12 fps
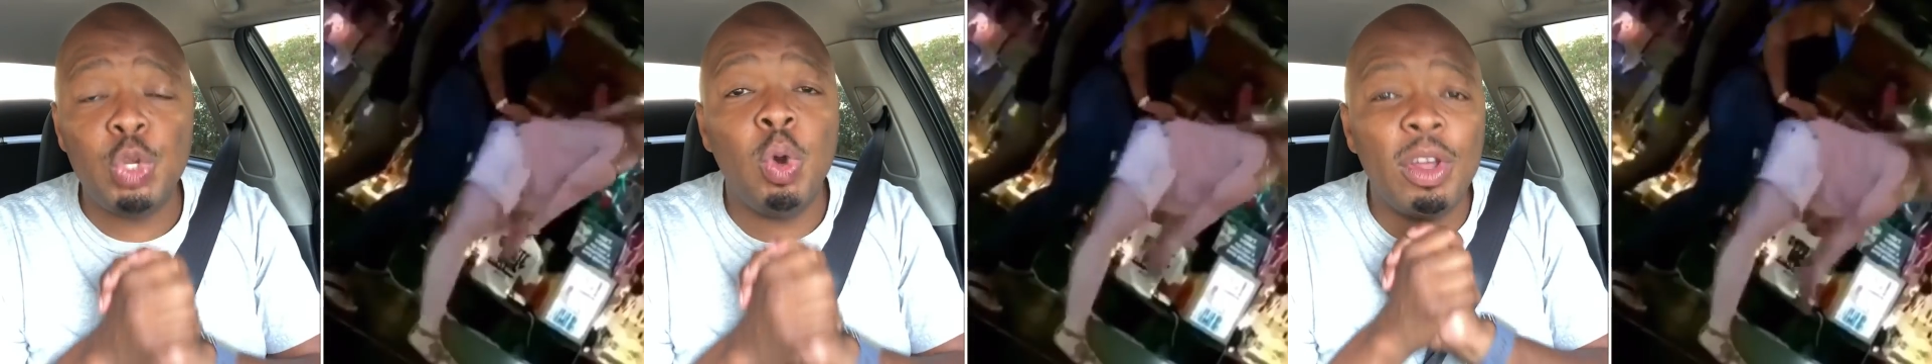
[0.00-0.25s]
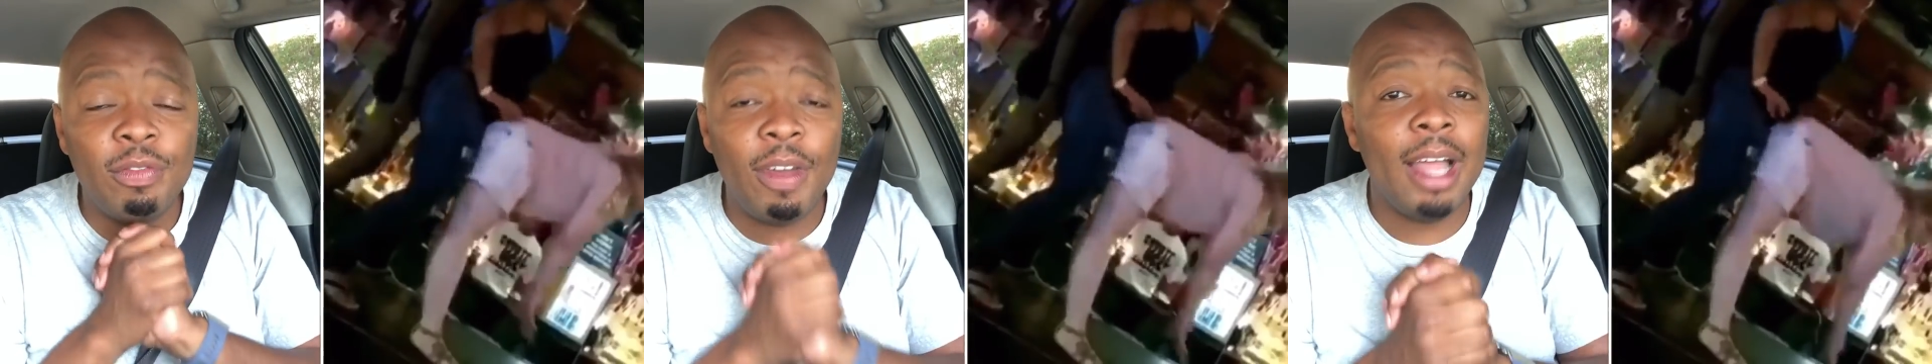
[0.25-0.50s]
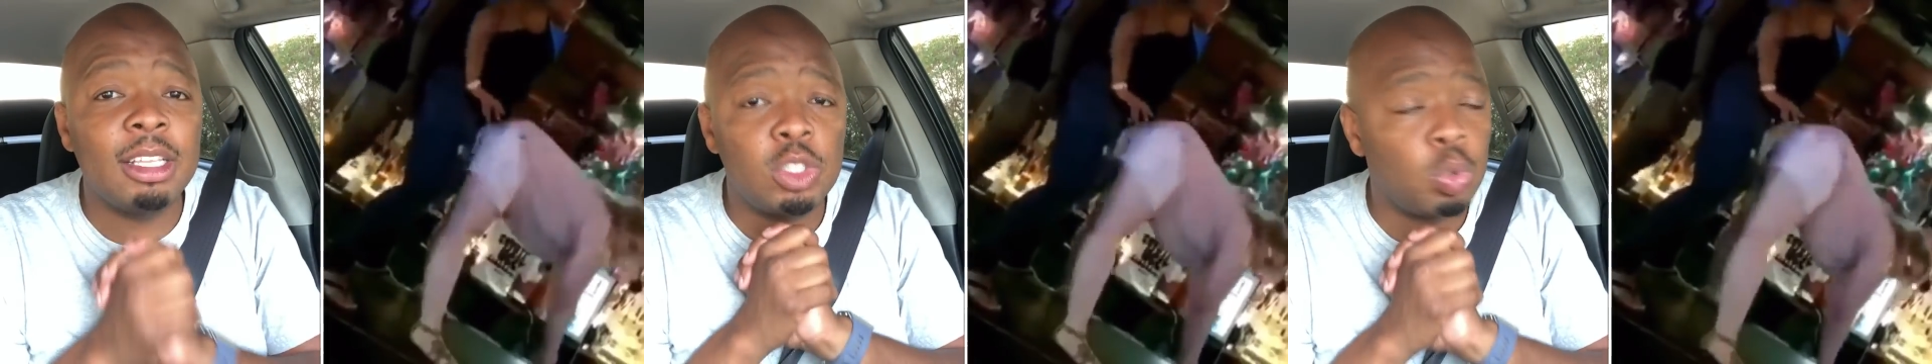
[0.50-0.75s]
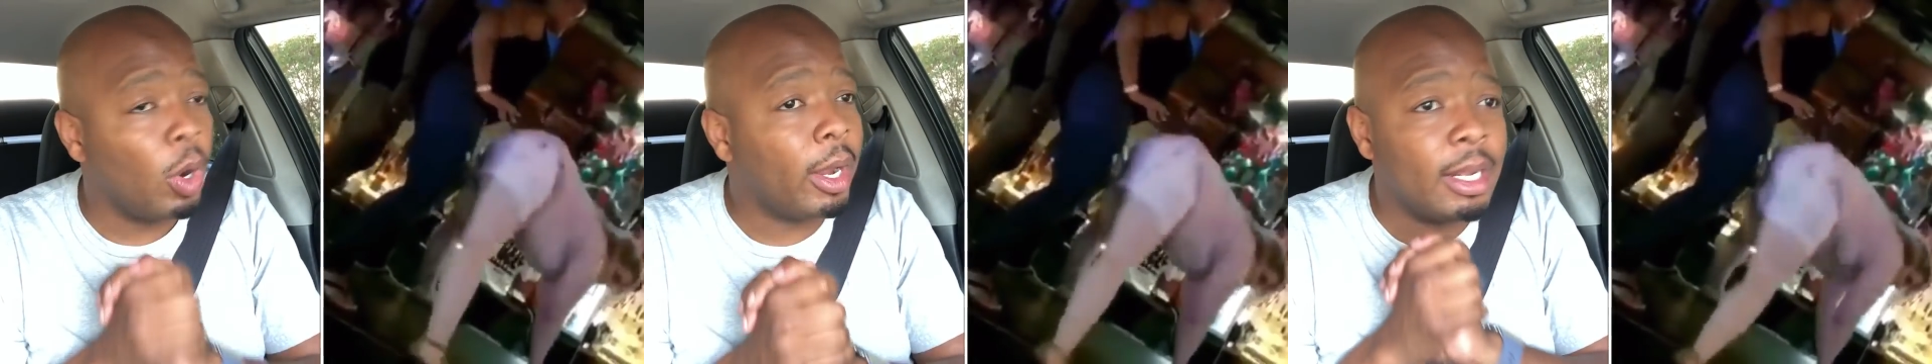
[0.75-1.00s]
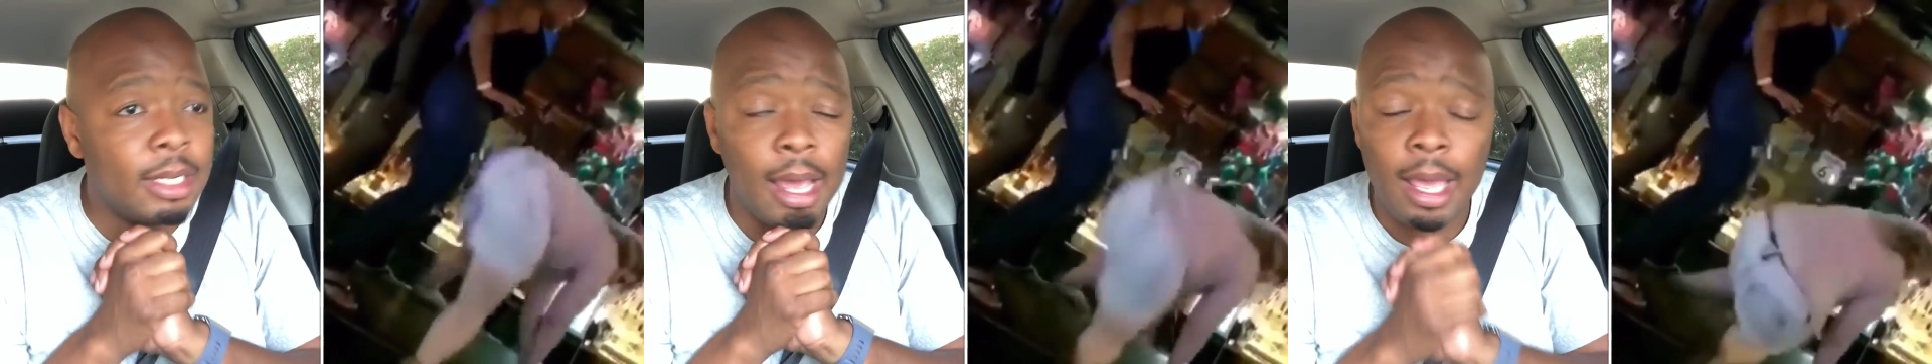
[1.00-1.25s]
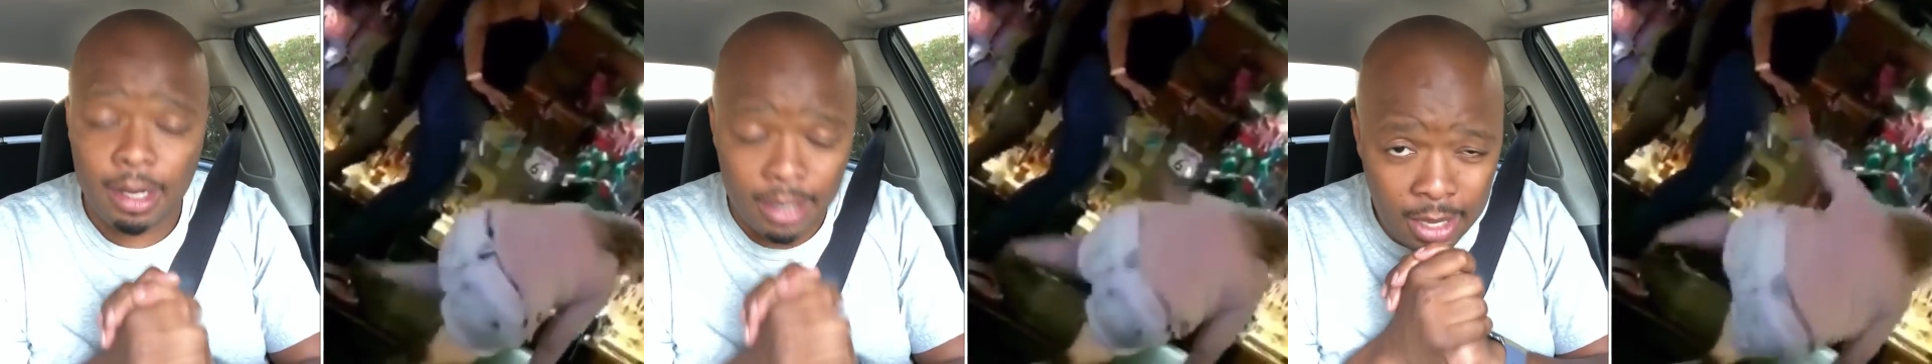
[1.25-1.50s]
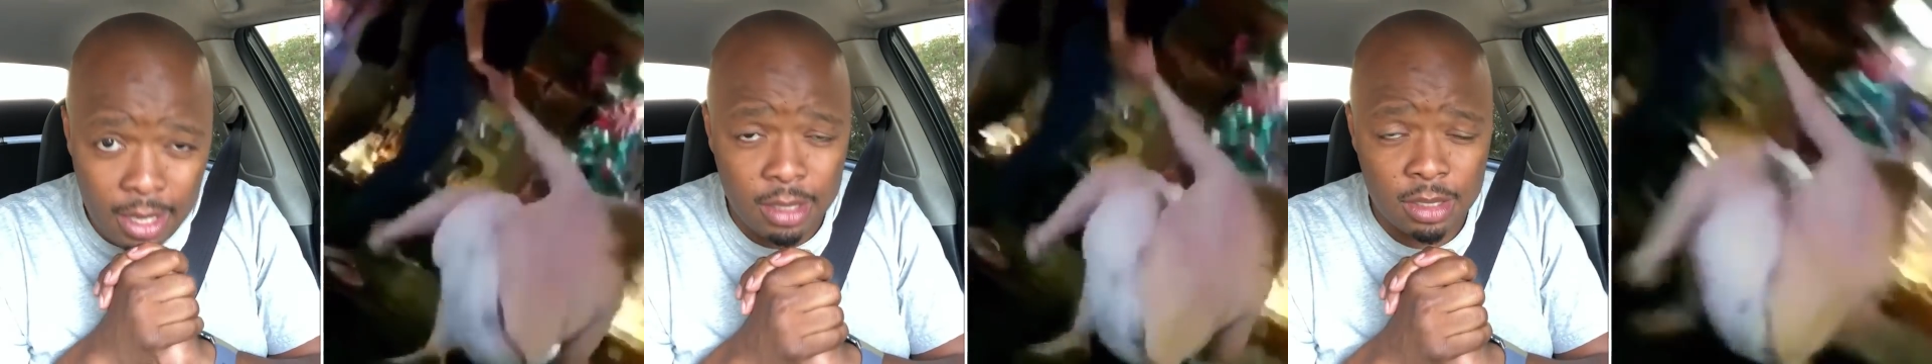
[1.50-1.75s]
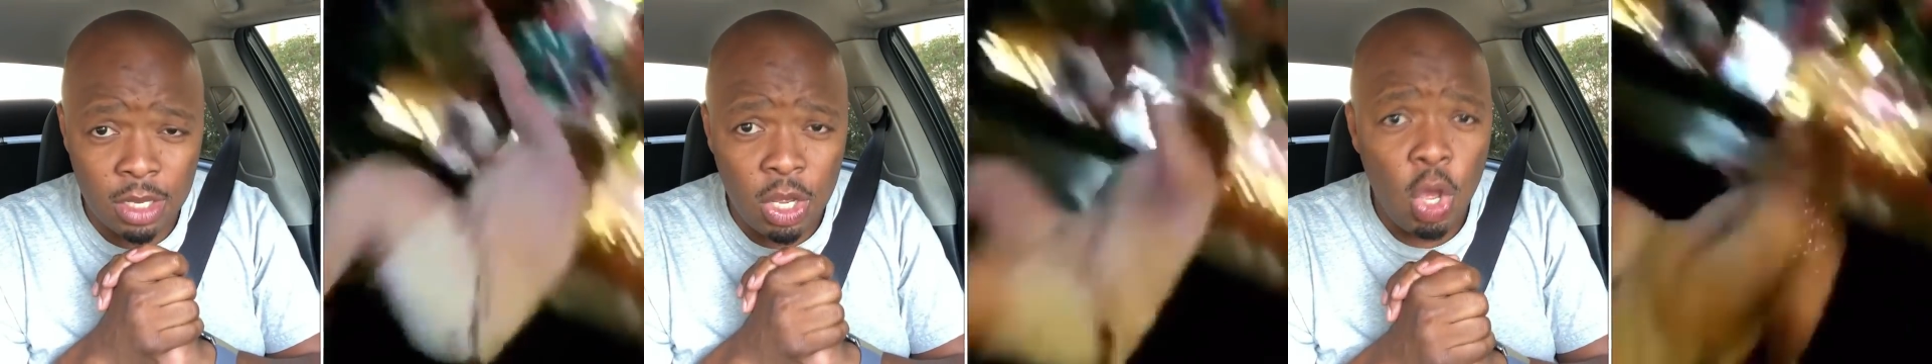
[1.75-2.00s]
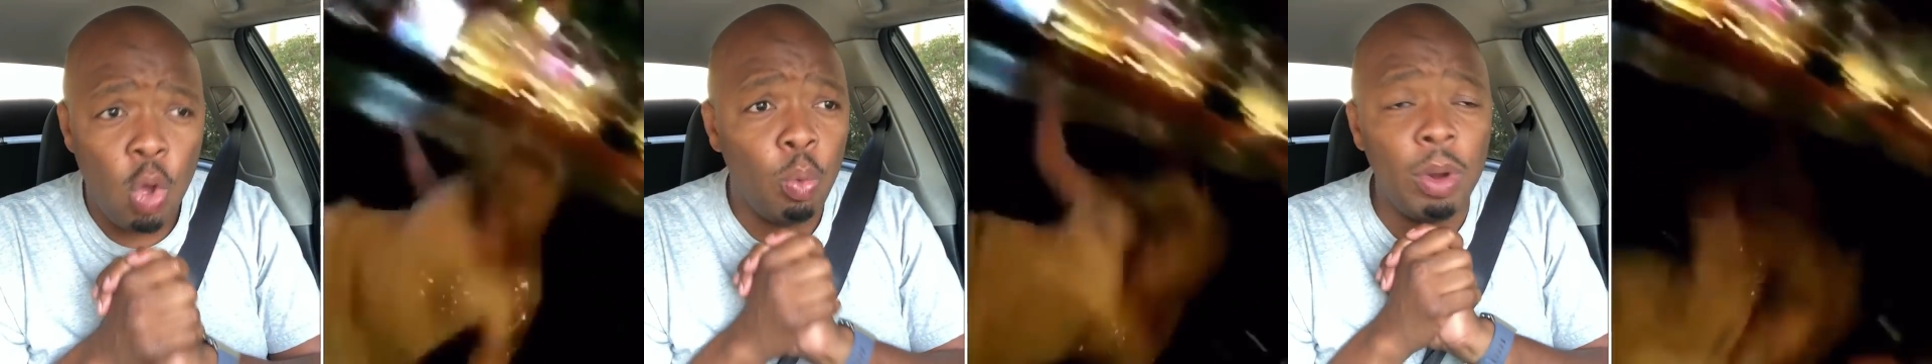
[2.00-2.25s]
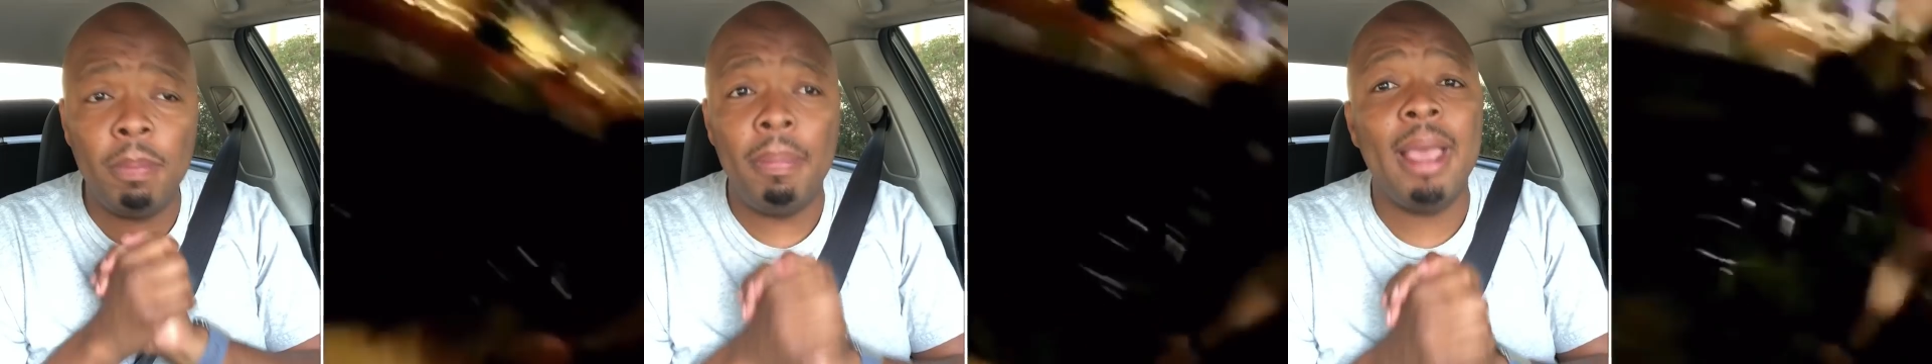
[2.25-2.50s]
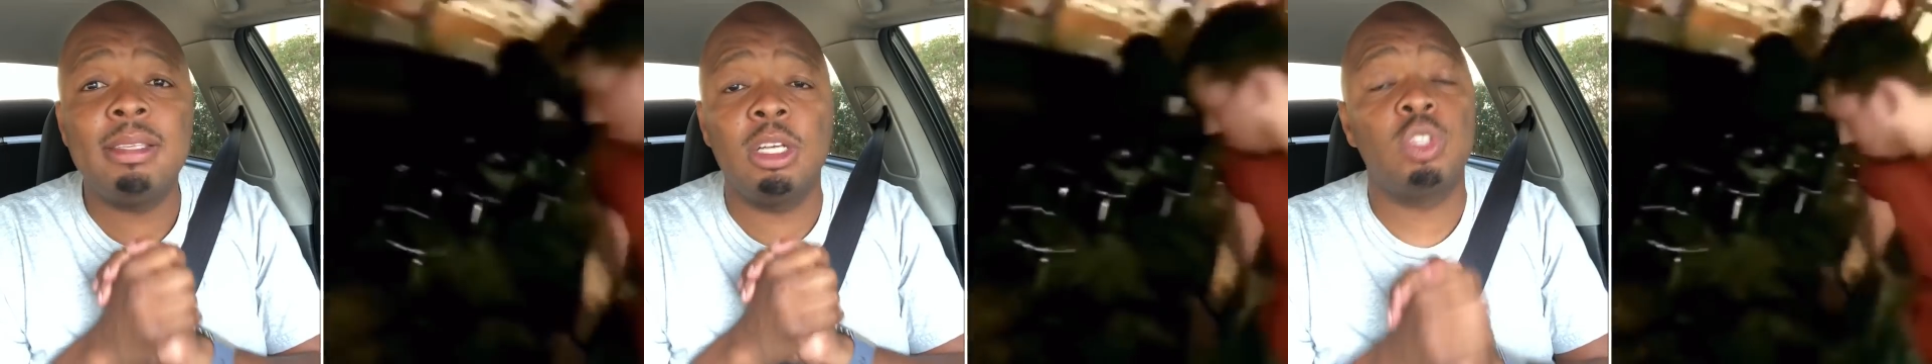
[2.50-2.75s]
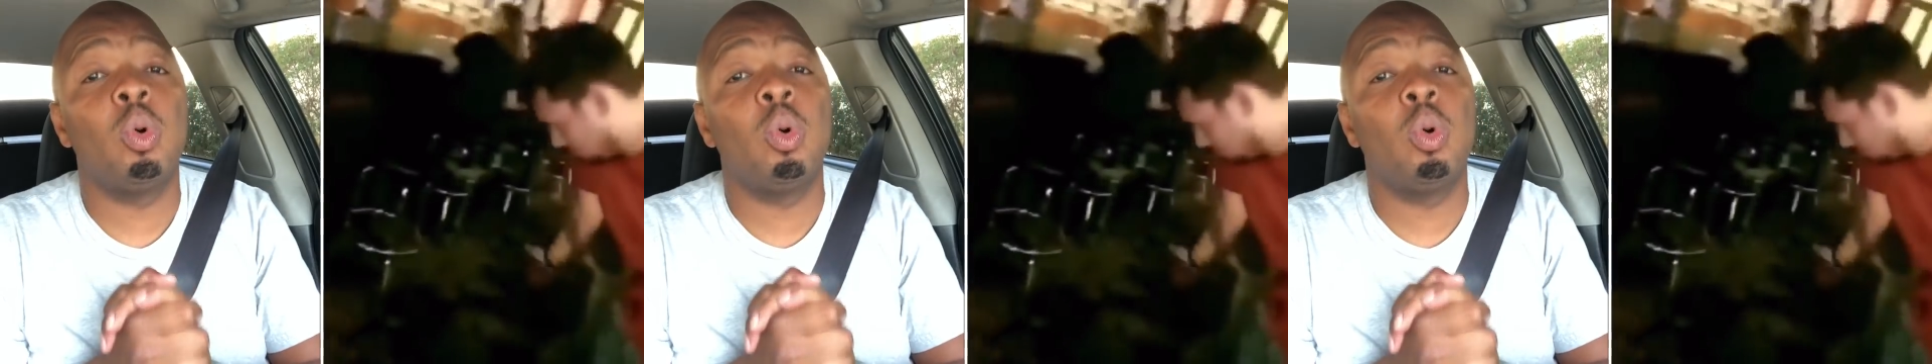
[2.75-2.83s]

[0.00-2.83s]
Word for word: do advanced twerking techniques with basic